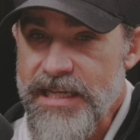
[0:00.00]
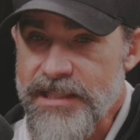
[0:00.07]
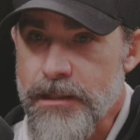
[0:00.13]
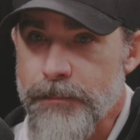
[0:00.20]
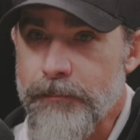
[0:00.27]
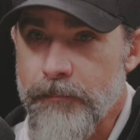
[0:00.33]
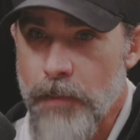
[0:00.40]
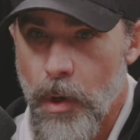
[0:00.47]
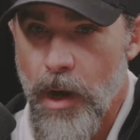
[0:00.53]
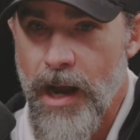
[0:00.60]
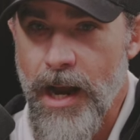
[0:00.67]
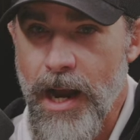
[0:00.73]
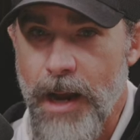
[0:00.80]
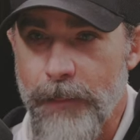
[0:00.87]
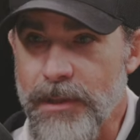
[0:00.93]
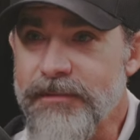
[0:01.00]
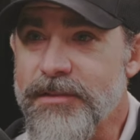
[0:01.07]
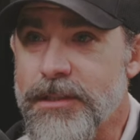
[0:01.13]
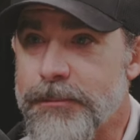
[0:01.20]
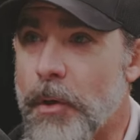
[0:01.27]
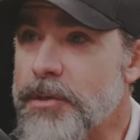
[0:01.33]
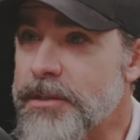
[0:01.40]
It's a I believe
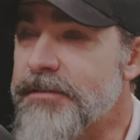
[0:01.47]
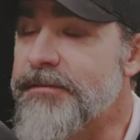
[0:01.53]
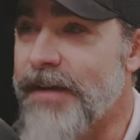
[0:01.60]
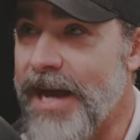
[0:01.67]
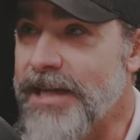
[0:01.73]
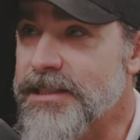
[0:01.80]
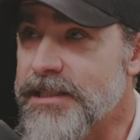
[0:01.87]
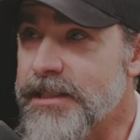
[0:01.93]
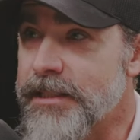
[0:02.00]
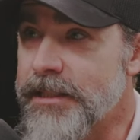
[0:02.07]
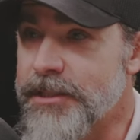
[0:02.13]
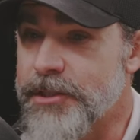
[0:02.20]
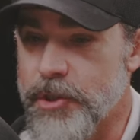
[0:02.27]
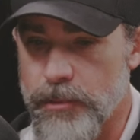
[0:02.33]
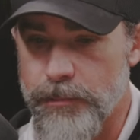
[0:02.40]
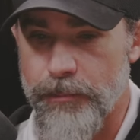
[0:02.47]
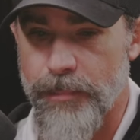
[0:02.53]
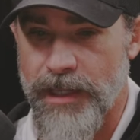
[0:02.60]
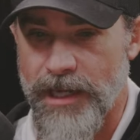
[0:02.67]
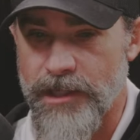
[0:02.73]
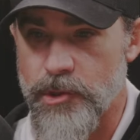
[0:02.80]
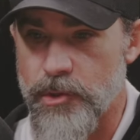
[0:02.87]
it's a multifaceted issue,
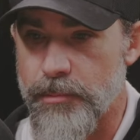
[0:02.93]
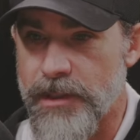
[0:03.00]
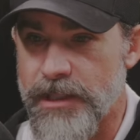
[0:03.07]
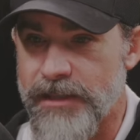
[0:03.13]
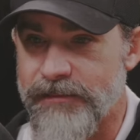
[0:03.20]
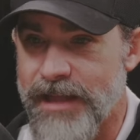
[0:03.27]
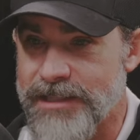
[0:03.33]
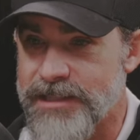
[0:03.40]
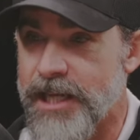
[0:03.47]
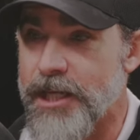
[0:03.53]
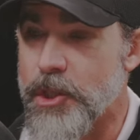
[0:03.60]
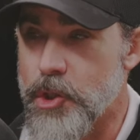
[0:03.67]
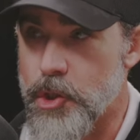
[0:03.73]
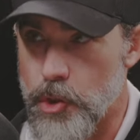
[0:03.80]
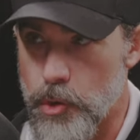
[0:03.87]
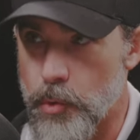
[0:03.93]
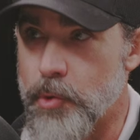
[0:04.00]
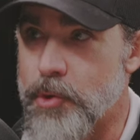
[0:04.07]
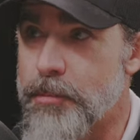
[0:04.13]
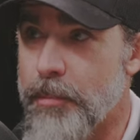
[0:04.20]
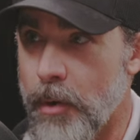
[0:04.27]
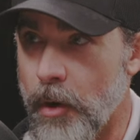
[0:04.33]
but I do believe that's a
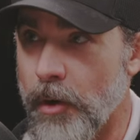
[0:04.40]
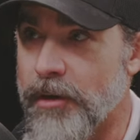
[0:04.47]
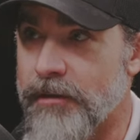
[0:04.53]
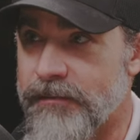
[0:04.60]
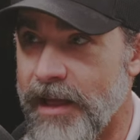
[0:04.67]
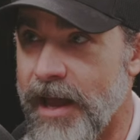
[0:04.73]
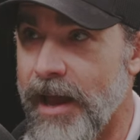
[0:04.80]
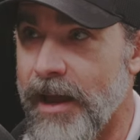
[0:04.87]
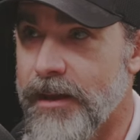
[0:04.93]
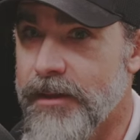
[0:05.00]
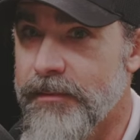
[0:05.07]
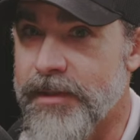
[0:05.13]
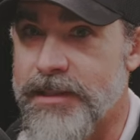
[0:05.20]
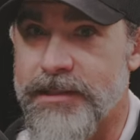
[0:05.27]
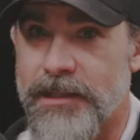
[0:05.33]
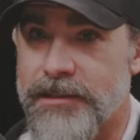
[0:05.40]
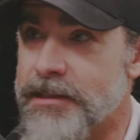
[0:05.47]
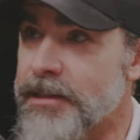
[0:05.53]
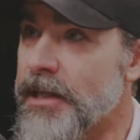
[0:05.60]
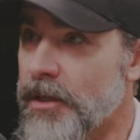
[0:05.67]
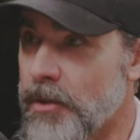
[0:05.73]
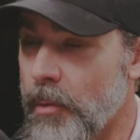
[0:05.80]
huge part of that that
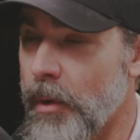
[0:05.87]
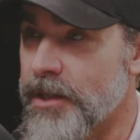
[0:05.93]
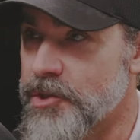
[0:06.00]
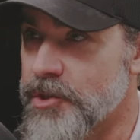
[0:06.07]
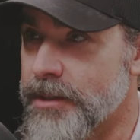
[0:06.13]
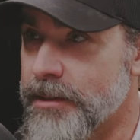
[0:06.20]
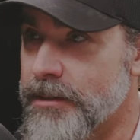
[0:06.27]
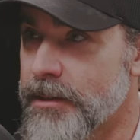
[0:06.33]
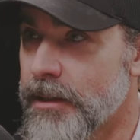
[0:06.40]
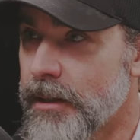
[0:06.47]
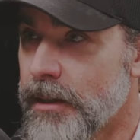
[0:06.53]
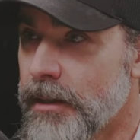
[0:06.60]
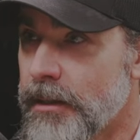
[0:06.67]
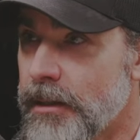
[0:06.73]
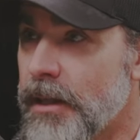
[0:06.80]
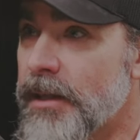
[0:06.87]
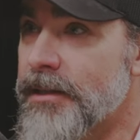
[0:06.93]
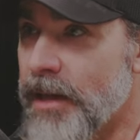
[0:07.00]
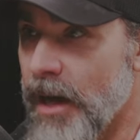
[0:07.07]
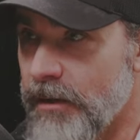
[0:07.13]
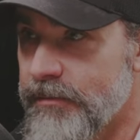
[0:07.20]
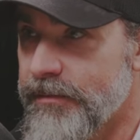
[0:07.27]
doesn't get questioned
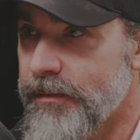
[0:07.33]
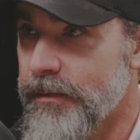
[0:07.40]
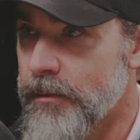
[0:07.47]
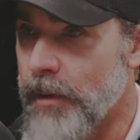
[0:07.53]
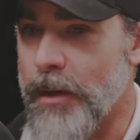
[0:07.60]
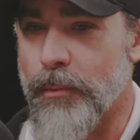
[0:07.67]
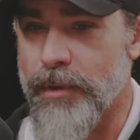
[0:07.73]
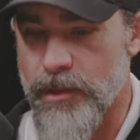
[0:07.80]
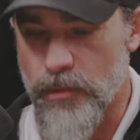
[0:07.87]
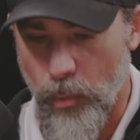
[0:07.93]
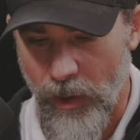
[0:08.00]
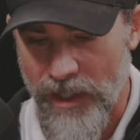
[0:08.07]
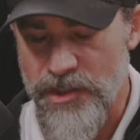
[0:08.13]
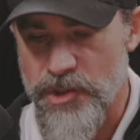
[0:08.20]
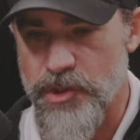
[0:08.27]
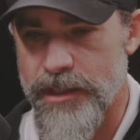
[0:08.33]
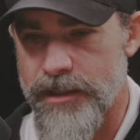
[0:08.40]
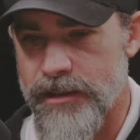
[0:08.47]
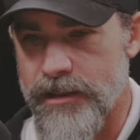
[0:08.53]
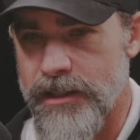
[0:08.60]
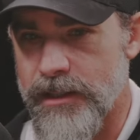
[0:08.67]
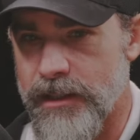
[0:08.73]
enough, right? We
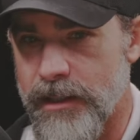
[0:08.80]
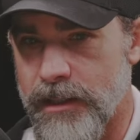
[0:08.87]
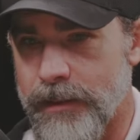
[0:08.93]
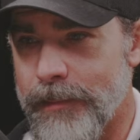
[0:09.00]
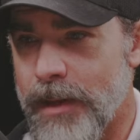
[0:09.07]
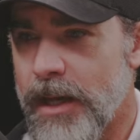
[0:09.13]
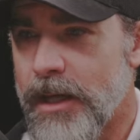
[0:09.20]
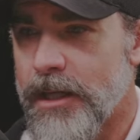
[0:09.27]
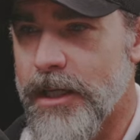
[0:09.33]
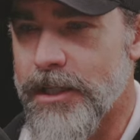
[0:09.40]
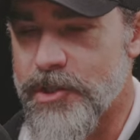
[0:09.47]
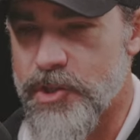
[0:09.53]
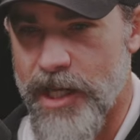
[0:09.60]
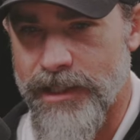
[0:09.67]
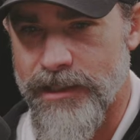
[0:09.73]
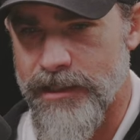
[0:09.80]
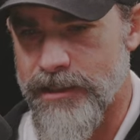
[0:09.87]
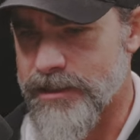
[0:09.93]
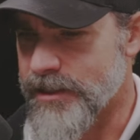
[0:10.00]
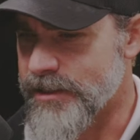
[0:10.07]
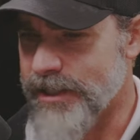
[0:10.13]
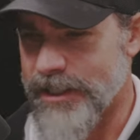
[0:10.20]
question the
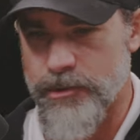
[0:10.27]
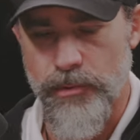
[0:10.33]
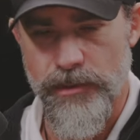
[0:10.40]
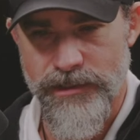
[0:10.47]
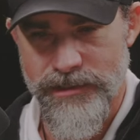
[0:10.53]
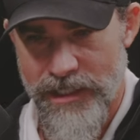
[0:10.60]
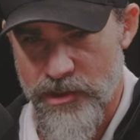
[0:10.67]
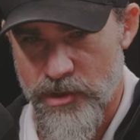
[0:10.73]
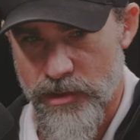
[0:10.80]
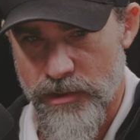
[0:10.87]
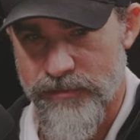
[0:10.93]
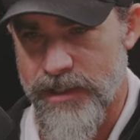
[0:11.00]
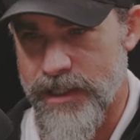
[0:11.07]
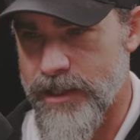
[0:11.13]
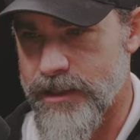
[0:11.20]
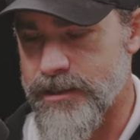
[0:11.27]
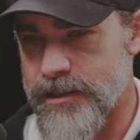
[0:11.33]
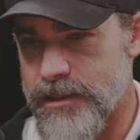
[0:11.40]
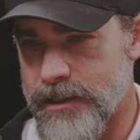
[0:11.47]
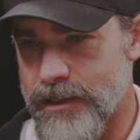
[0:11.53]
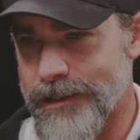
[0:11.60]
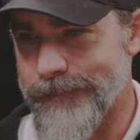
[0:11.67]
agendas, the sexualization of
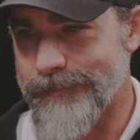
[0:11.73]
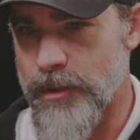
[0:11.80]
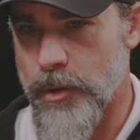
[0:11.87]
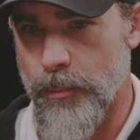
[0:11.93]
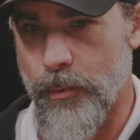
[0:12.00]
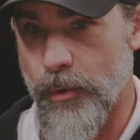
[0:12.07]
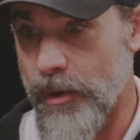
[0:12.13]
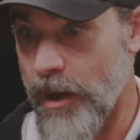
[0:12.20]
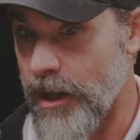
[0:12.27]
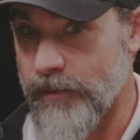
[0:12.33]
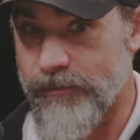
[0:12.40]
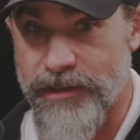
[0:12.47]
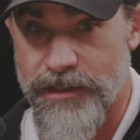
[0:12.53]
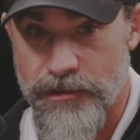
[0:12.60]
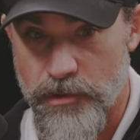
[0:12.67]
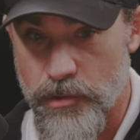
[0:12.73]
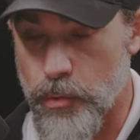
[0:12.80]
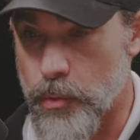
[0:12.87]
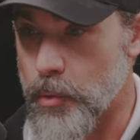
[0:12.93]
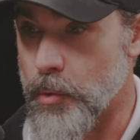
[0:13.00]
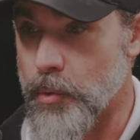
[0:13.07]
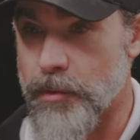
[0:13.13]
kids, the, you know, pornography in
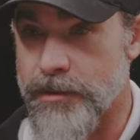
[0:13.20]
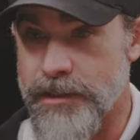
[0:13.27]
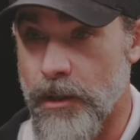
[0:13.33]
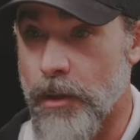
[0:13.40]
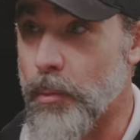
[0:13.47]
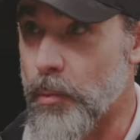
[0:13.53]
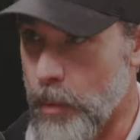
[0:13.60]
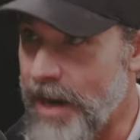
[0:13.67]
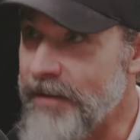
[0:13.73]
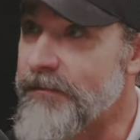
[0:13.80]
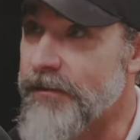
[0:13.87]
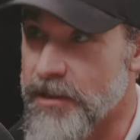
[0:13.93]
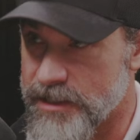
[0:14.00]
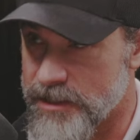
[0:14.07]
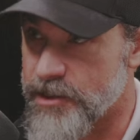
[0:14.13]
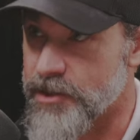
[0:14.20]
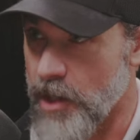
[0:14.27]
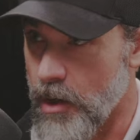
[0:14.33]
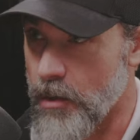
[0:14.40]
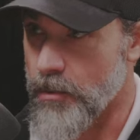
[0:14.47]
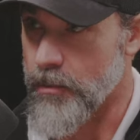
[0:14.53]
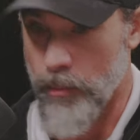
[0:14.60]
schools and all, rightfully
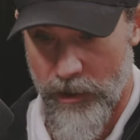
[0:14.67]
so.